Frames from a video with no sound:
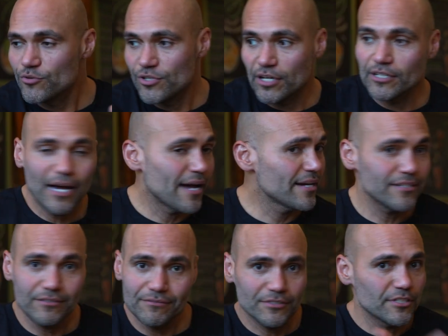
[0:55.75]
young guy
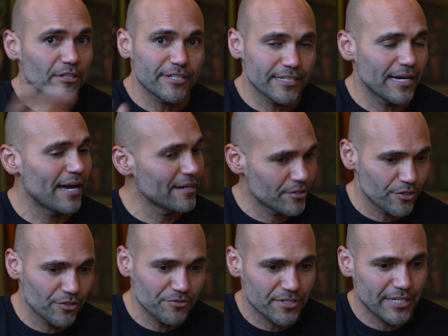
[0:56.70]
and good-looking guy.
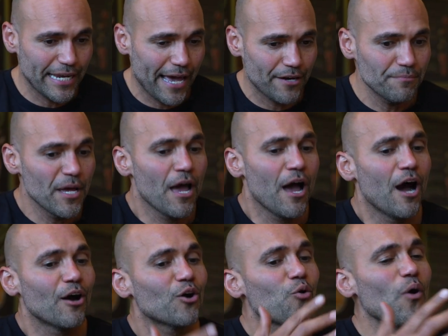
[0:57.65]
Girls, get at him.
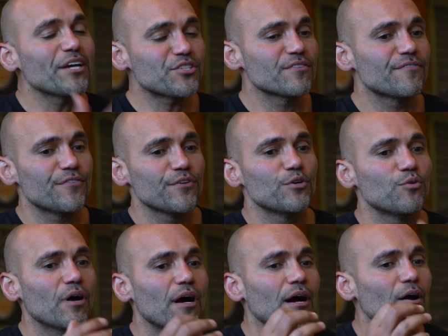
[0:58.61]
Question for you.
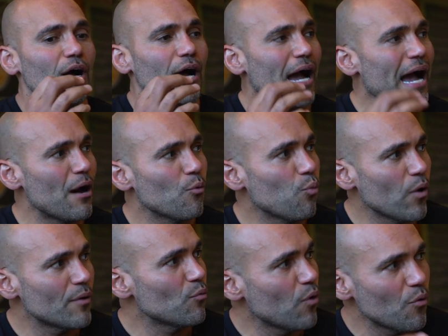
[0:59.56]

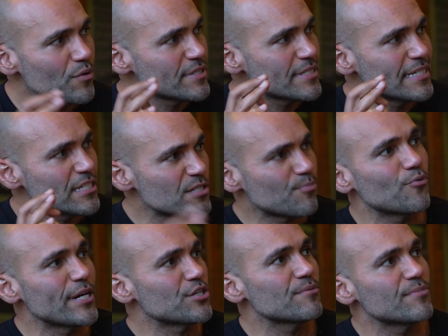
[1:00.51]
What was the
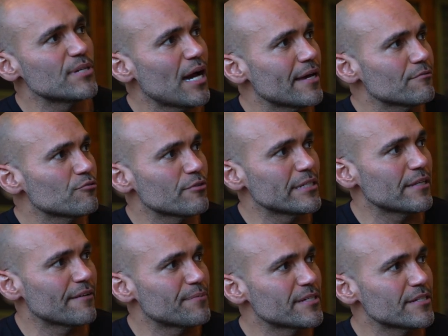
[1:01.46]
inspiration behind Green
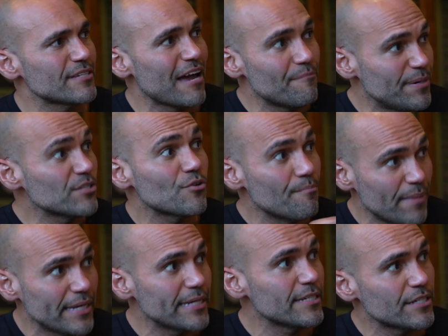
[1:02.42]
Life? Because I've been to
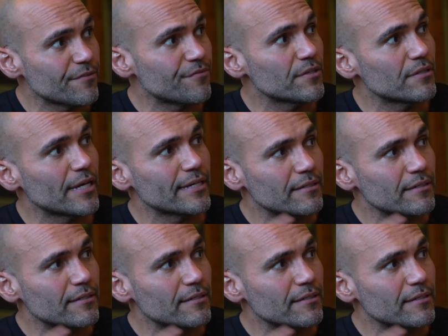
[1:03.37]
many different